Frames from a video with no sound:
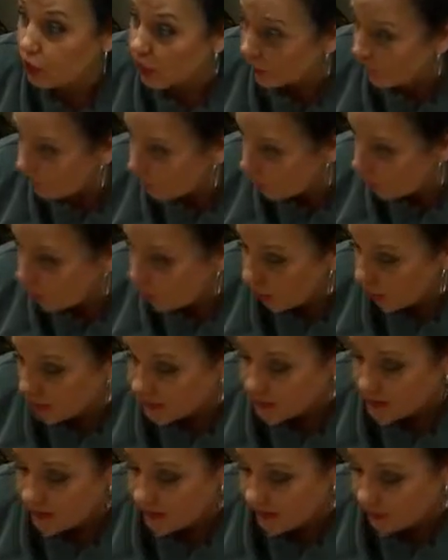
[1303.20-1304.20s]
The
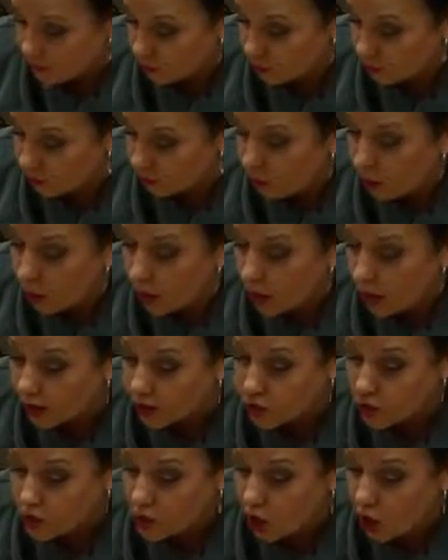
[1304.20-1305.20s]
parts. And the
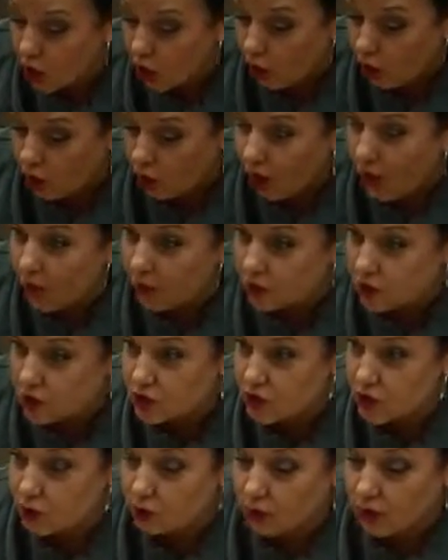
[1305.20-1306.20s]
parts are
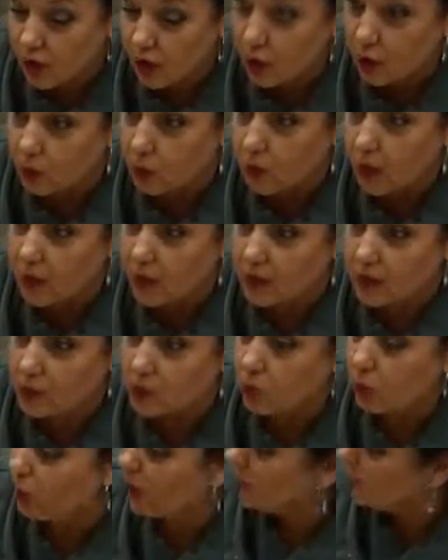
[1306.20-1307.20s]
also known as
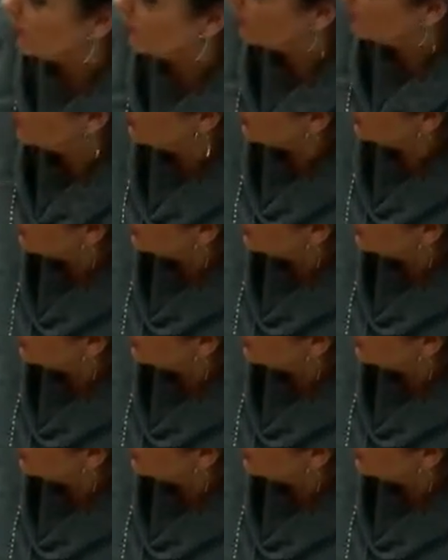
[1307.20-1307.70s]
where it